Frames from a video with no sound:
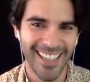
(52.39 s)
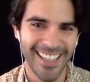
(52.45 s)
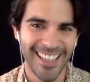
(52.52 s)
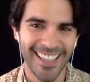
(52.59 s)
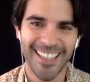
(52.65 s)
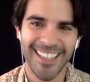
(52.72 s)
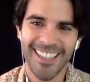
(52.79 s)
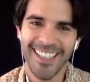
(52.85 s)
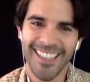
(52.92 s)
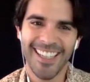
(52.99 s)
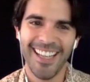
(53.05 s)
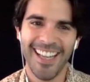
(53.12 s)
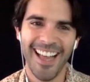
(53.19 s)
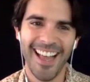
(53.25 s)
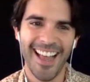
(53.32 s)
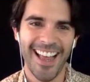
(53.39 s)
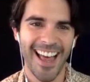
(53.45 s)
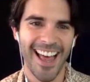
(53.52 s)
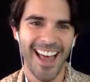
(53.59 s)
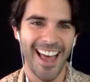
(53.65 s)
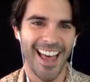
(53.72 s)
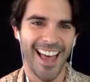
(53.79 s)

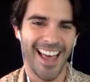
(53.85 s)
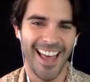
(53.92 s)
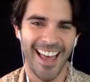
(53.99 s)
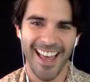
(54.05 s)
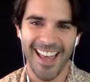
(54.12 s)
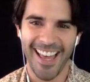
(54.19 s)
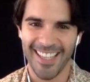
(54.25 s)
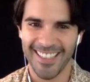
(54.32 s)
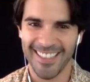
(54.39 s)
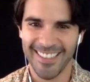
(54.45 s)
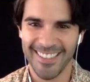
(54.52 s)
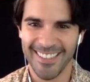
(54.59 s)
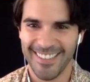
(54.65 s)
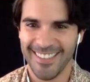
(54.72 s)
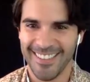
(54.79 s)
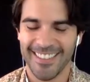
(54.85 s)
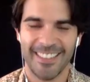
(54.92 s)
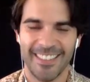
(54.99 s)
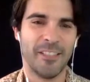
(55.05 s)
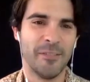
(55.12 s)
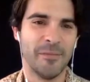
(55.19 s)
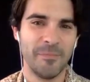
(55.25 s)

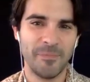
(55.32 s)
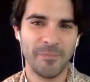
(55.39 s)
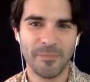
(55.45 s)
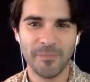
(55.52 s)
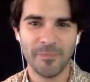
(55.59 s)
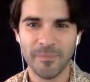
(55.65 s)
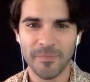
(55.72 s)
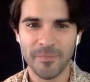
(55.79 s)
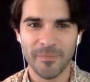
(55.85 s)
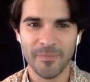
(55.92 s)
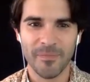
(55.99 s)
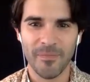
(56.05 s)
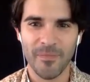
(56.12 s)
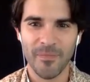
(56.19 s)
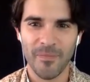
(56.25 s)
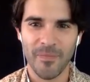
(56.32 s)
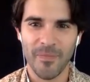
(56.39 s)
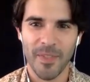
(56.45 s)
This person isn't speaking.